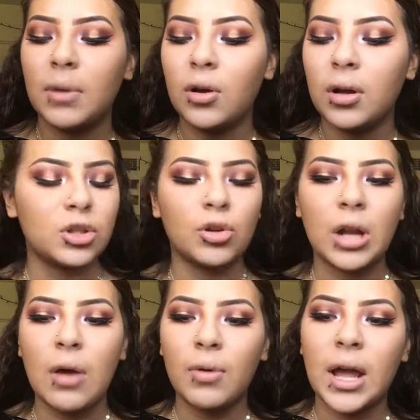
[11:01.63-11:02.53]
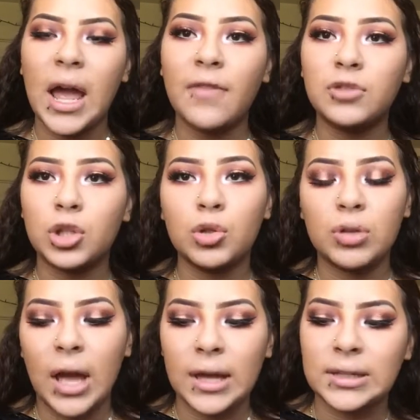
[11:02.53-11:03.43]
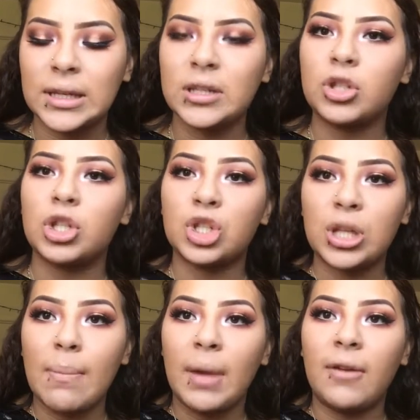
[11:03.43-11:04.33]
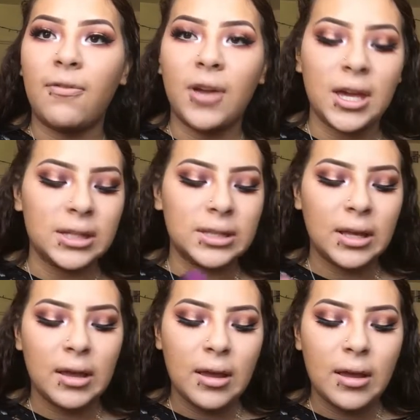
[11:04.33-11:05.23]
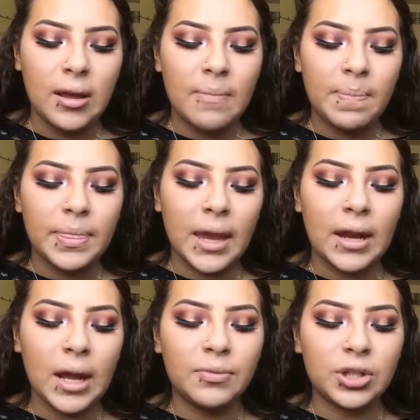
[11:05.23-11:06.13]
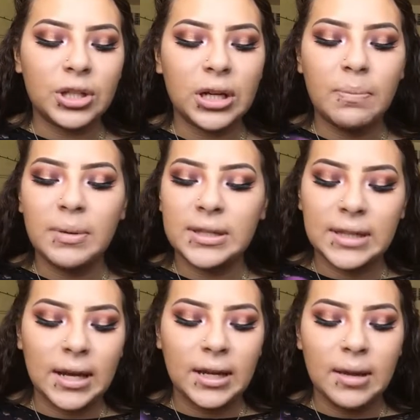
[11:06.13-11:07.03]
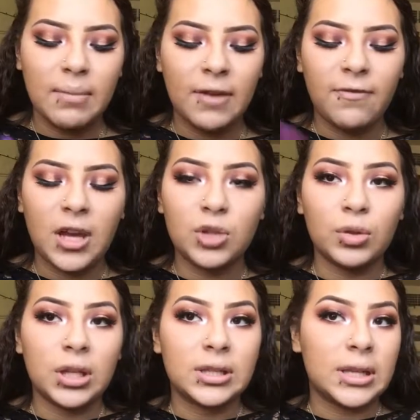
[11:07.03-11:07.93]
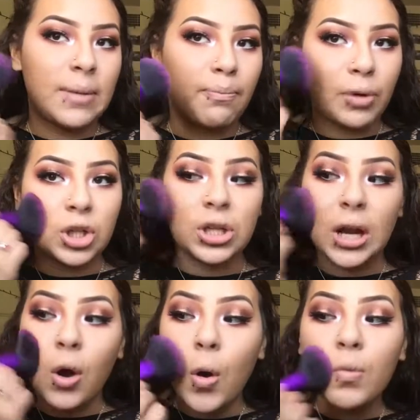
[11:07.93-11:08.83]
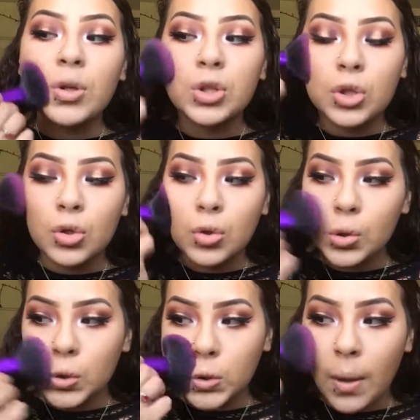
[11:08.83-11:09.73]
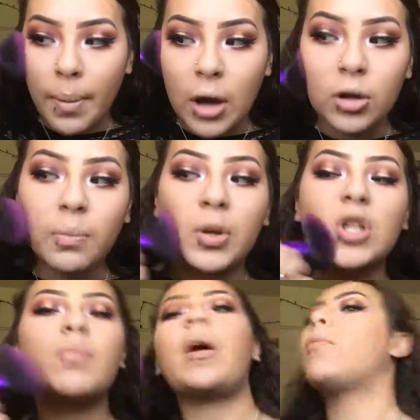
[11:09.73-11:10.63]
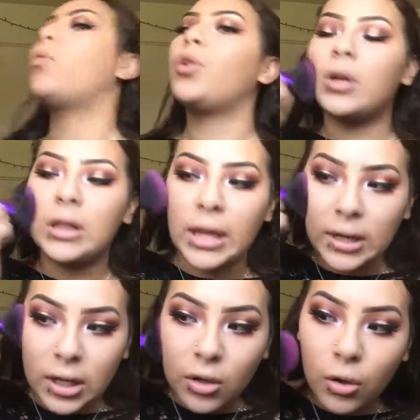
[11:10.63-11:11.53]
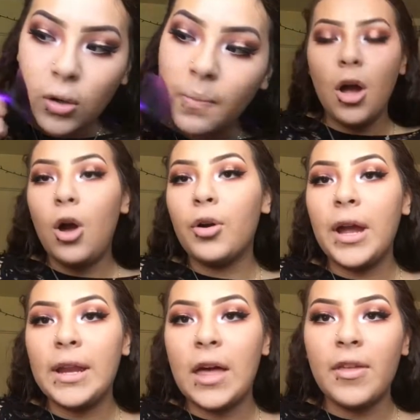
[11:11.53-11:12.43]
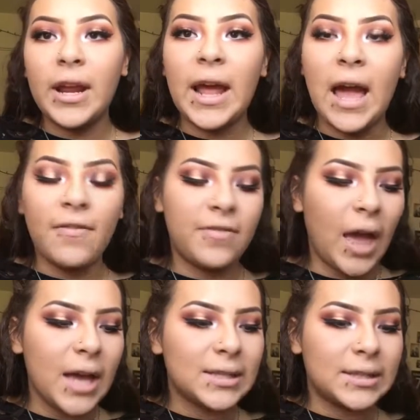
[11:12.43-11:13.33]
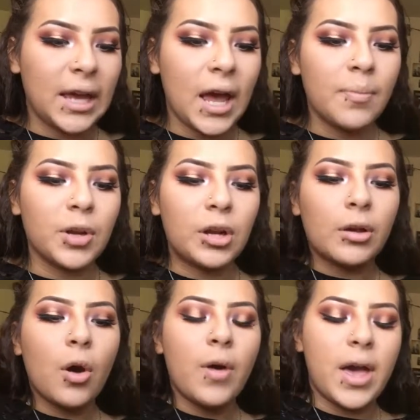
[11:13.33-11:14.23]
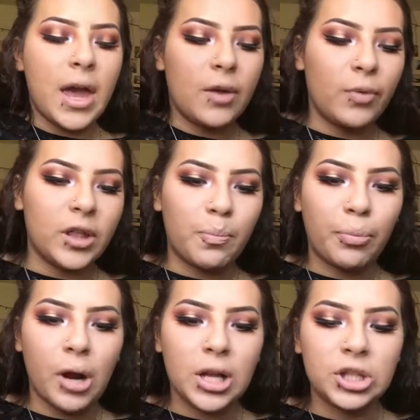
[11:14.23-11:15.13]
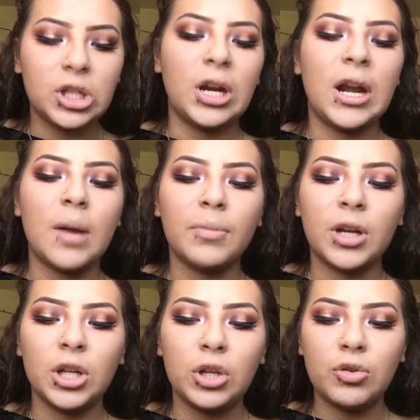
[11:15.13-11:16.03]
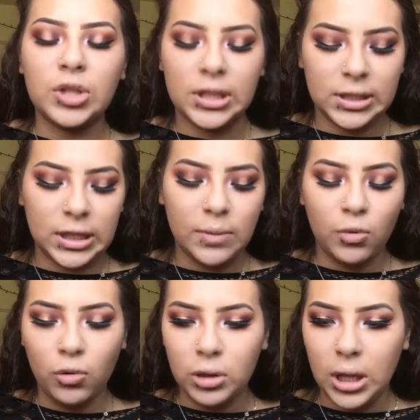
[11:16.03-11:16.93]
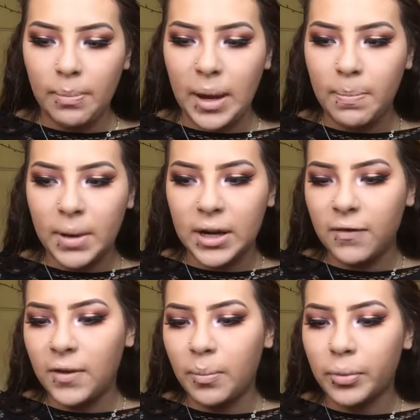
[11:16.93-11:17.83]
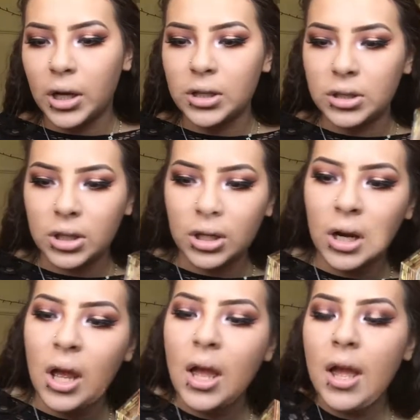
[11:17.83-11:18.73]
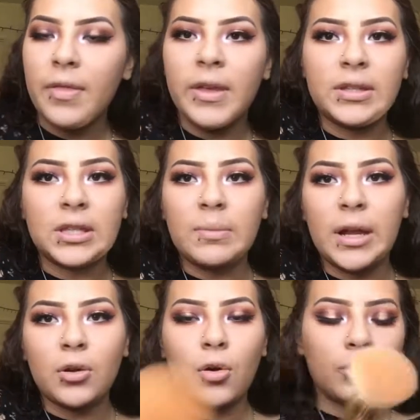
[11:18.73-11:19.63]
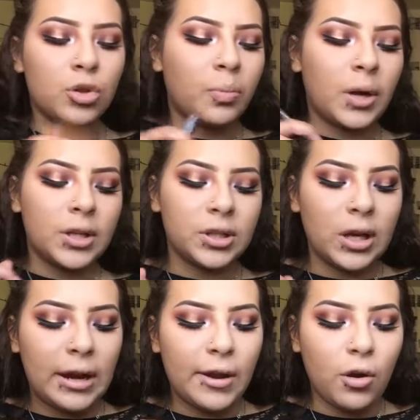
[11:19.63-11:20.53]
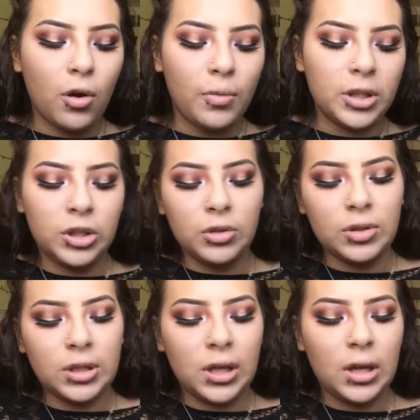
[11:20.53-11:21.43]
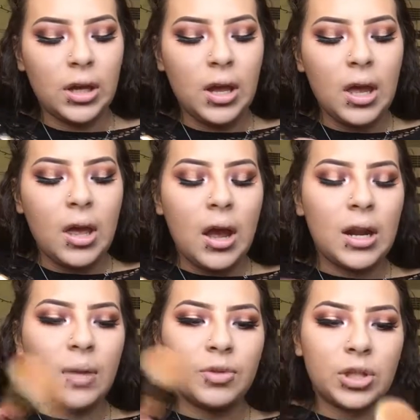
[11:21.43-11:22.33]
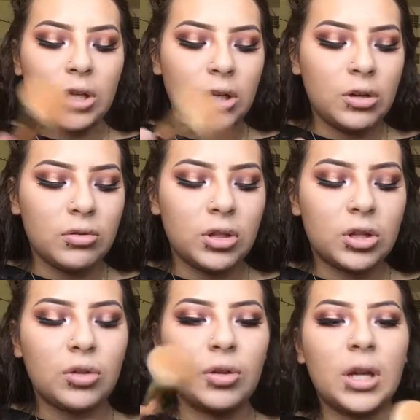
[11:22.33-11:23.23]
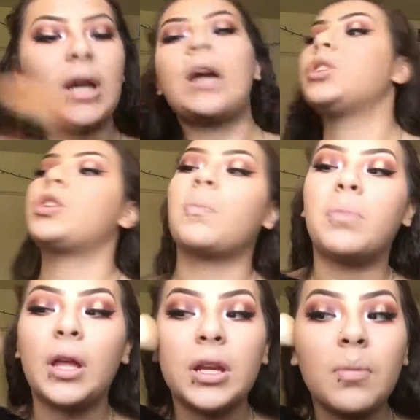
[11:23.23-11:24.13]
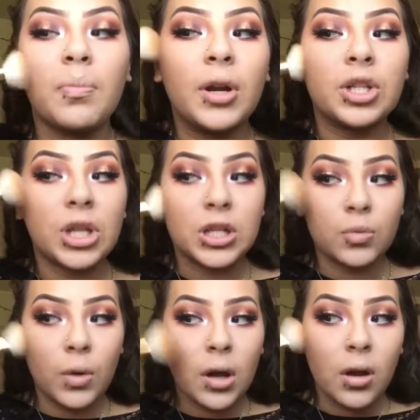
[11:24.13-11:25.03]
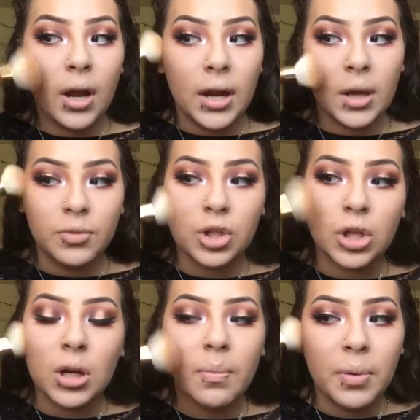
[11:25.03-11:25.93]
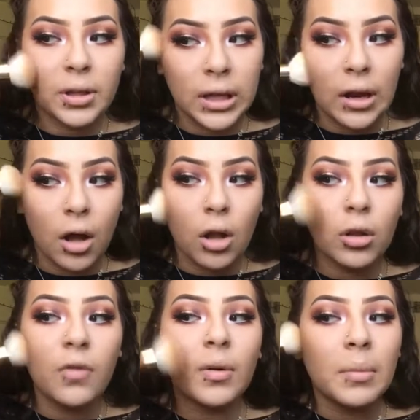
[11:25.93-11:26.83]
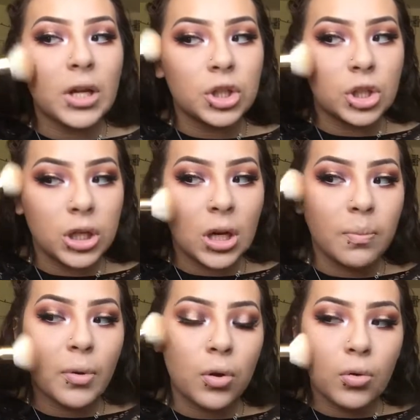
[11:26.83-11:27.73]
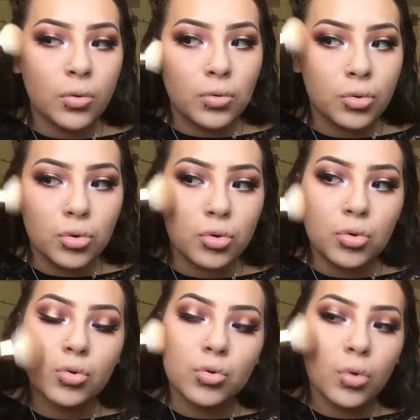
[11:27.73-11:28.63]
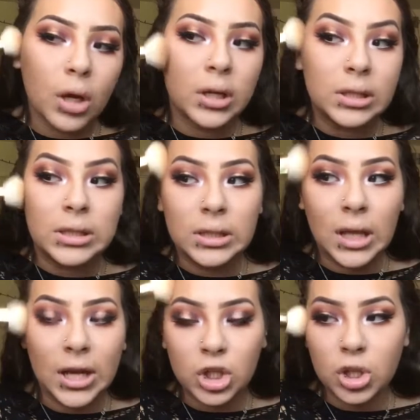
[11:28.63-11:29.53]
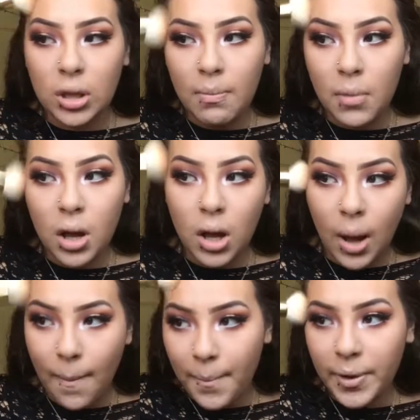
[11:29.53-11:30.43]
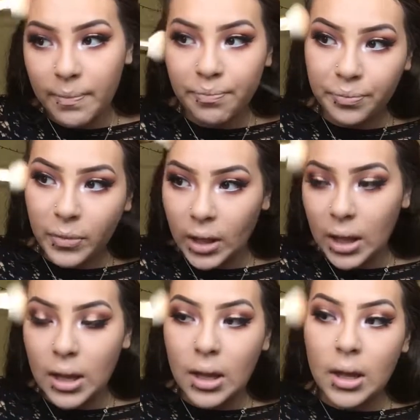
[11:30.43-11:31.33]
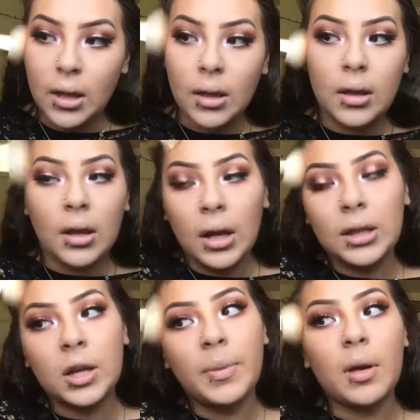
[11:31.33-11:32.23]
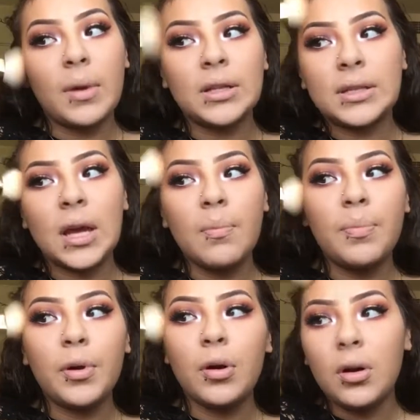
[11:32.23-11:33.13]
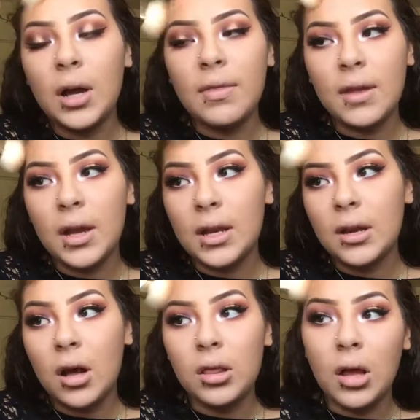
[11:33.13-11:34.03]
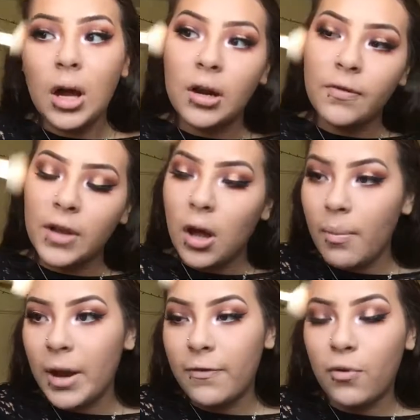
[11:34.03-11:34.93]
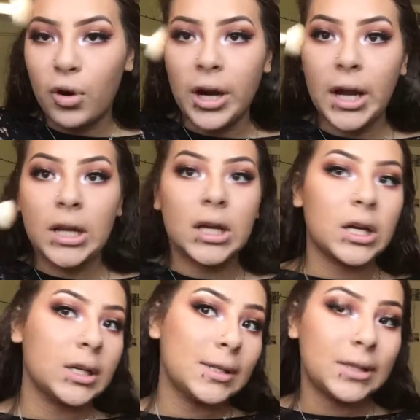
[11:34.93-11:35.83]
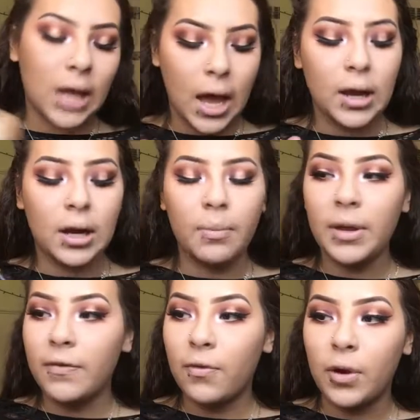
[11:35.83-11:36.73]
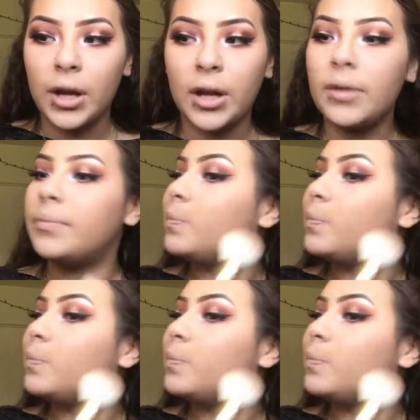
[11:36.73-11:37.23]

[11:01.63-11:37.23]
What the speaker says: Milk. So now what I have to do next is just set my face. And I'm just gonna be setting my face with the same brush that I always use, the powder brush by Royal and Nickel. Okay, now that I have that set, I'm gonna go ahead with bronzer, and I'm gonna use the same Hoola by Benefit bronzer. This is my go-to bronzer and I always use it. And I'm just gonna use a Sonia Kashuk blending brush as well, and I'm just gonna put that all over my cheekbones so I could snatch them up. A little bit on my temple, and then a lot of it on my forehead because I got a big forehead.